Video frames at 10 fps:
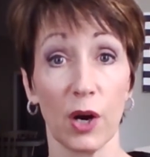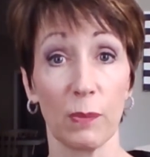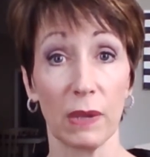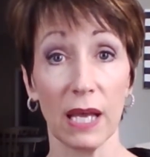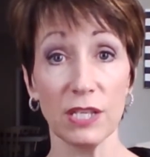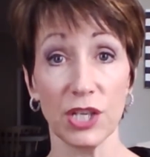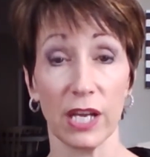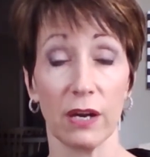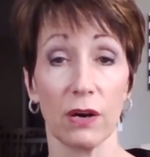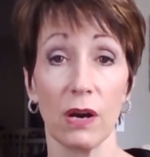blush
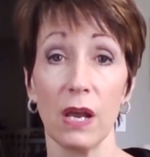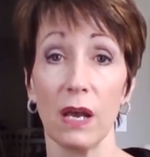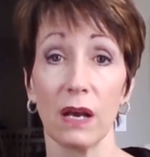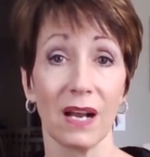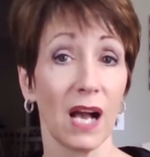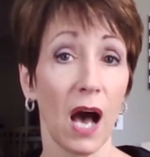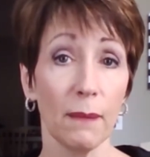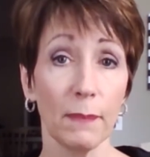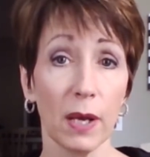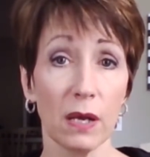here.
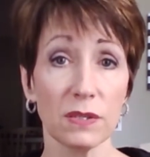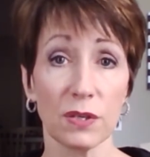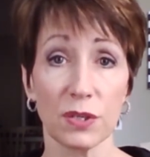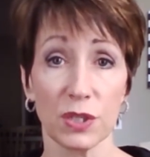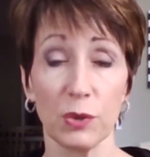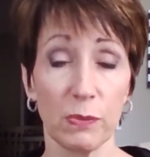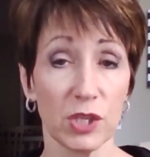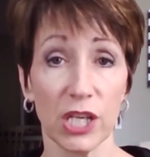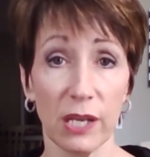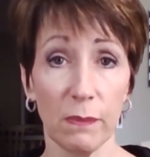Cotton balls are super
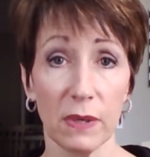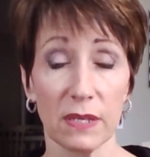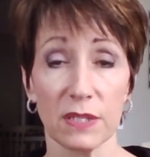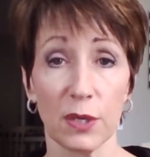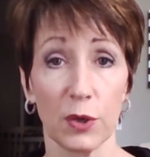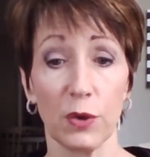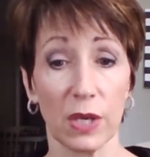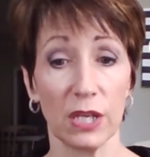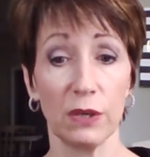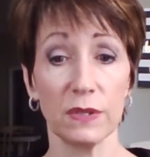cheap, so you
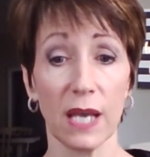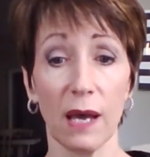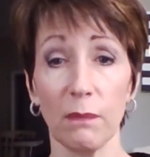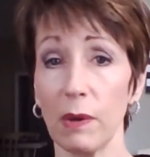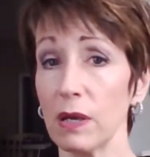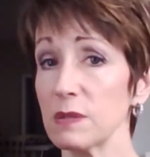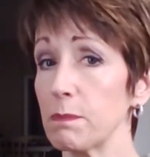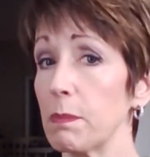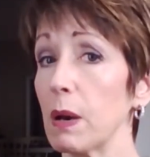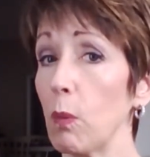can use cotton balls,
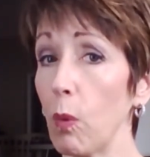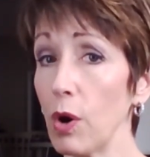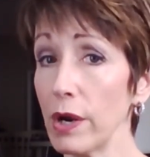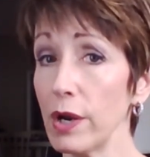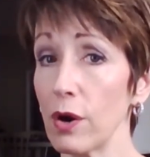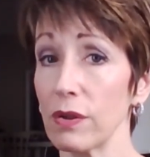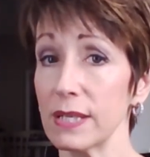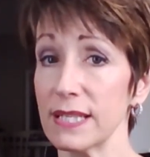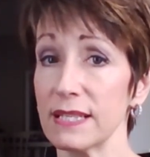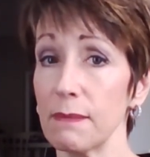but warn her,
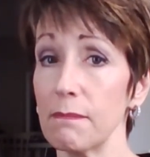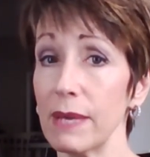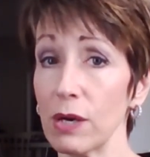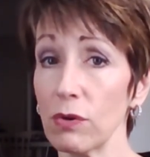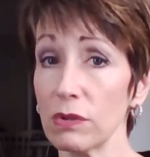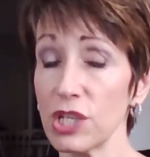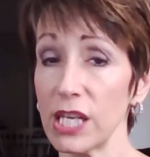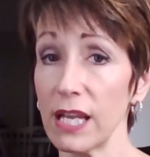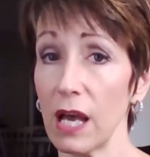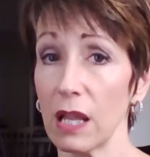this is a mineral
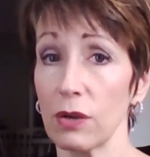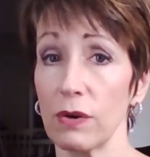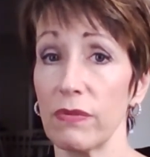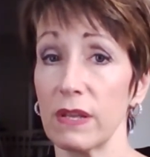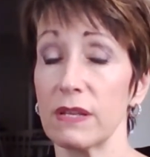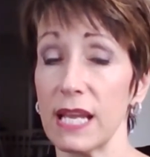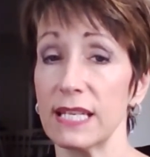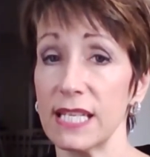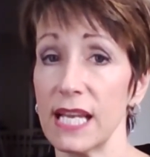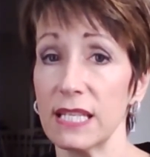cheek color.
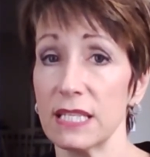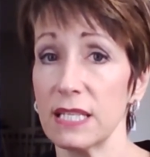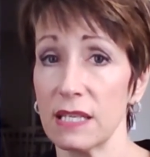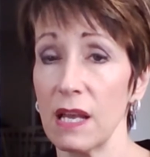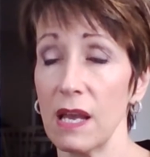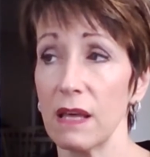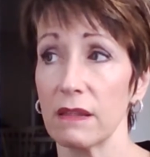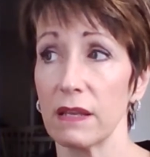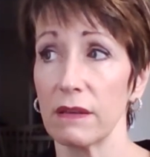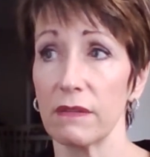
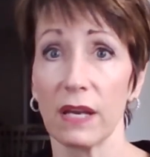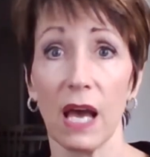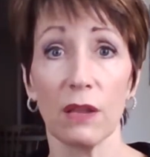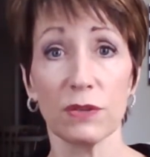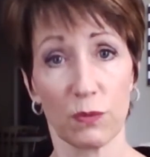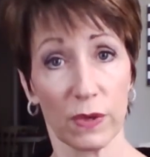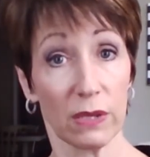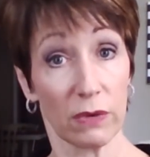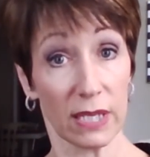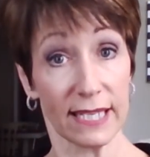The color is really,
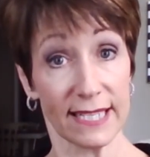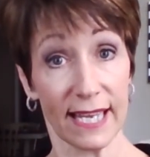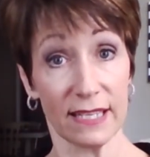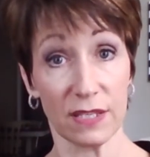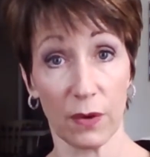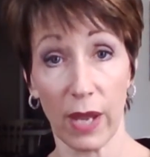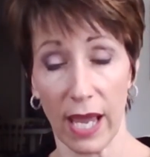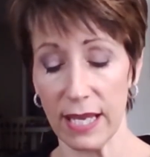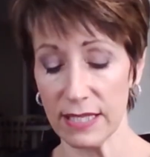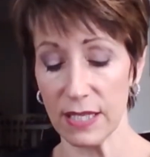really intense,
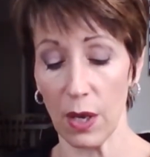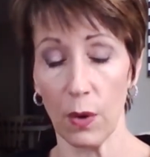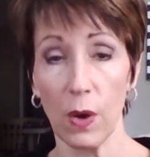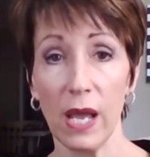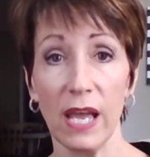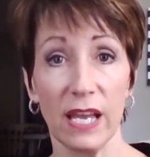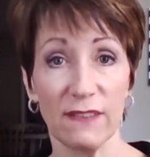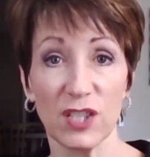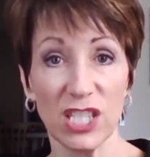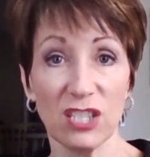okay? So if
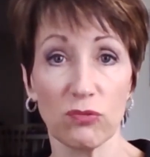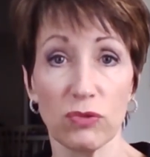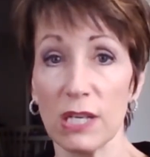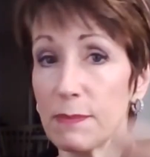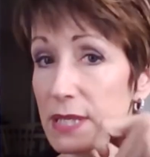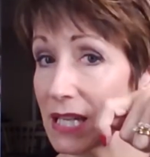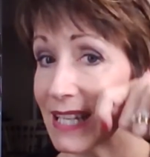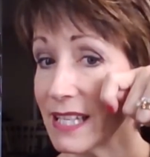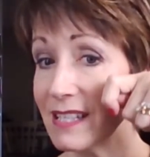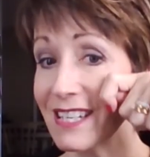she just rubs it like
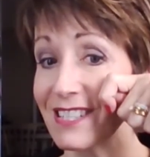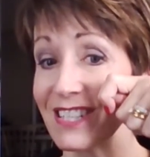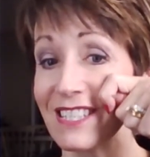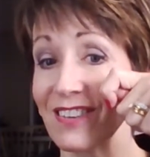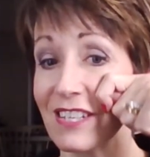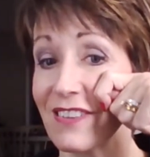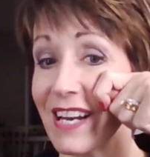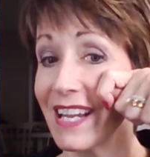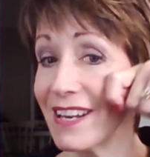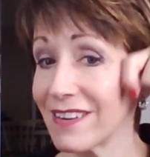this, as she starts
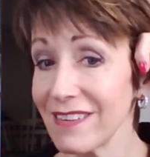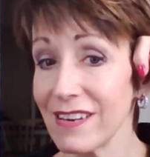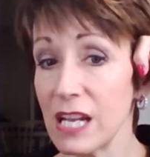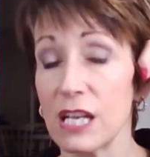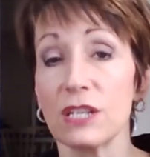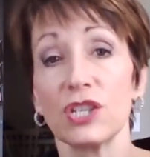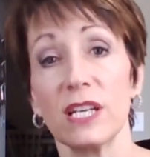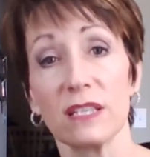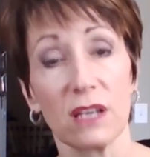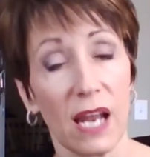here, she
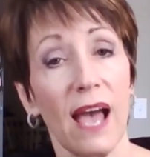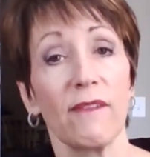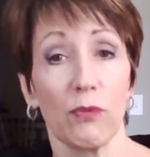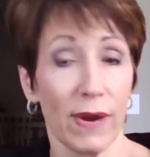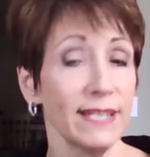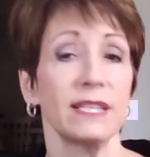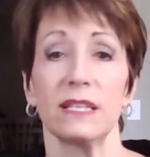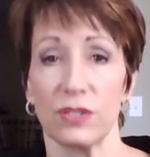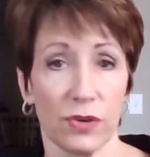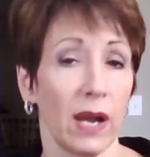is going to have a racing
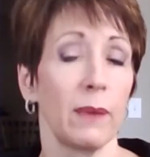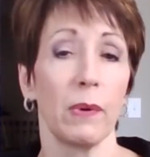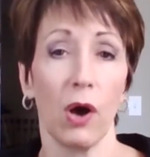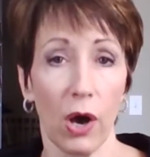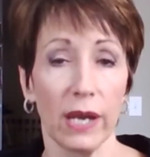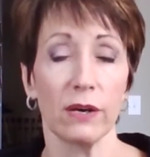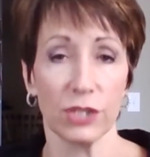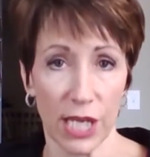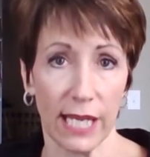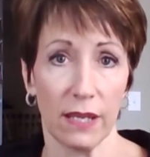stripe on her
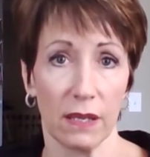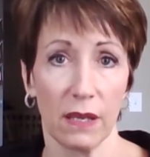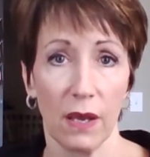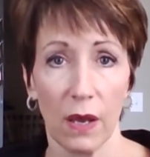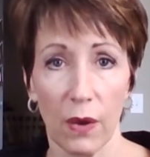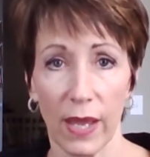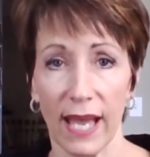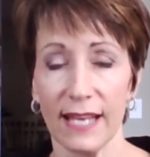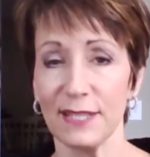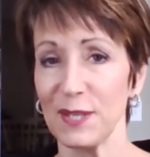cheek,
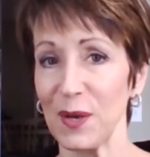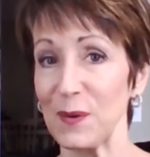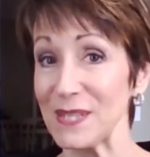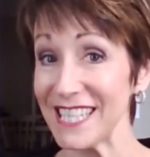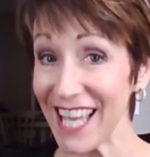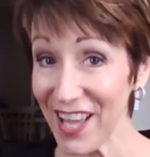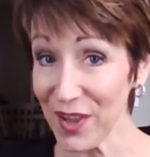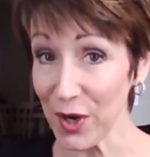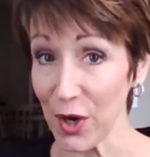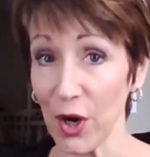okay? So tell
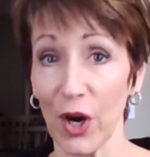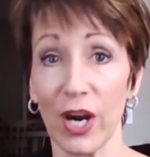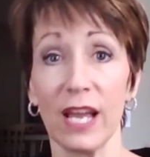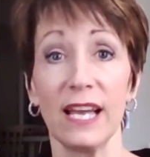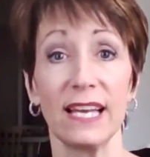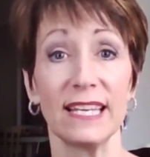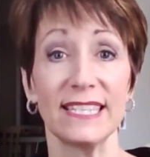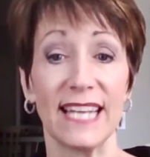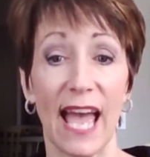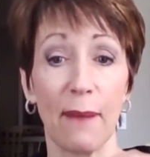her,
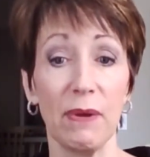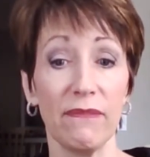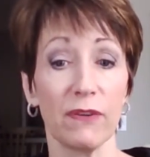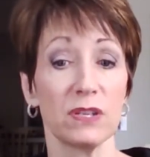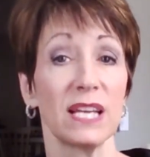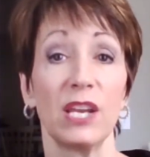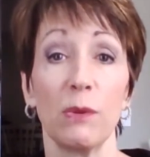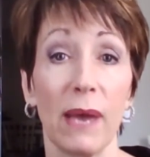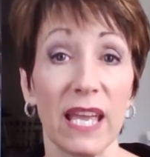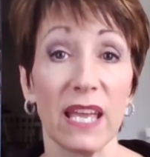dab it first, and you
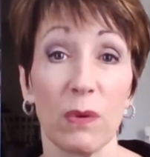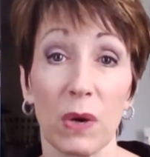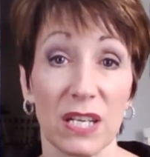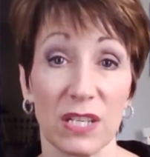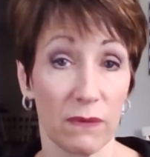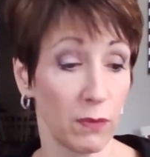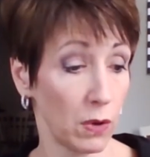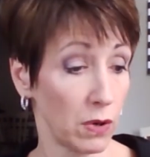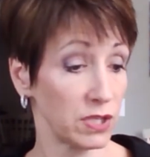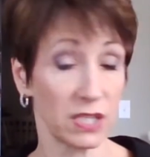may even want to do it for
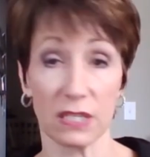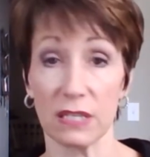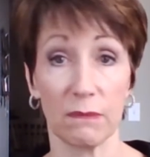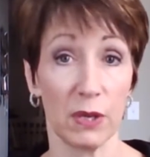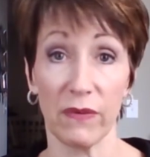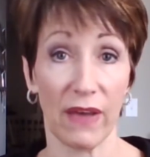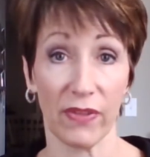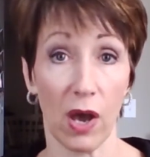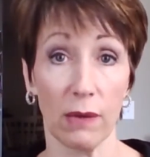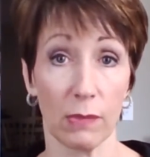her. Just, you've got
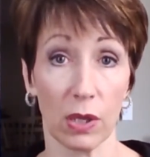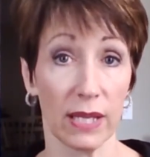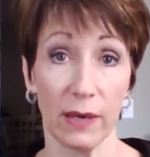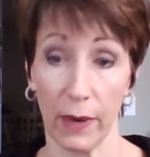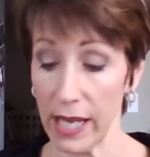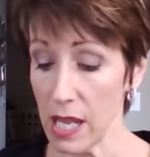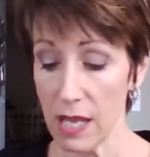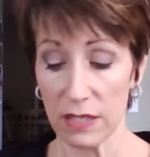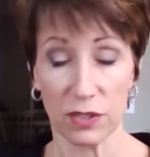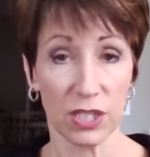the cotton ball anyway.
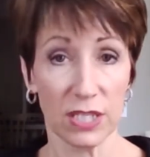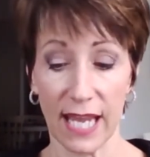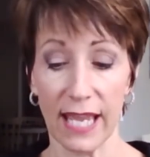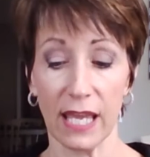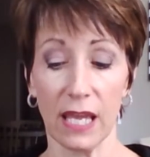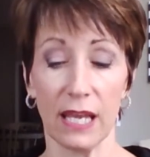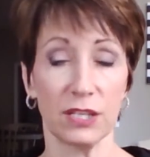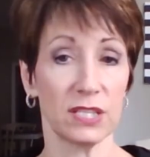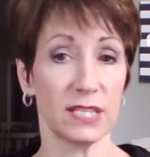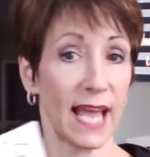So just take it and
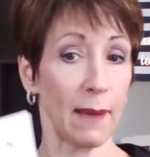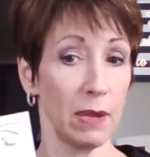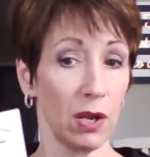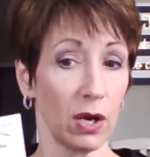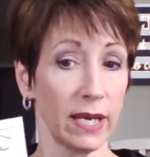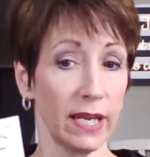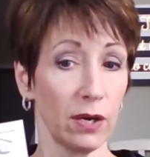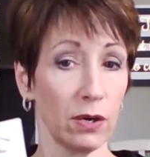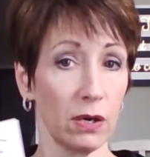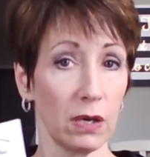just dab it on
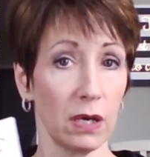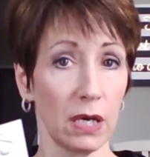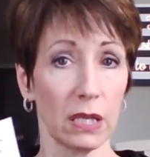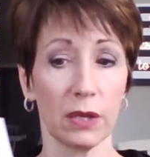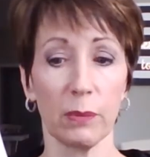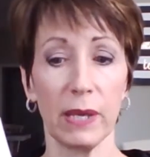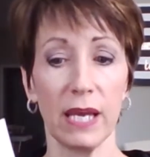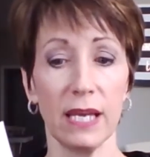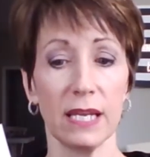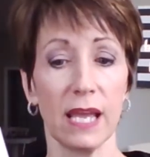here a little
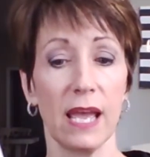bit,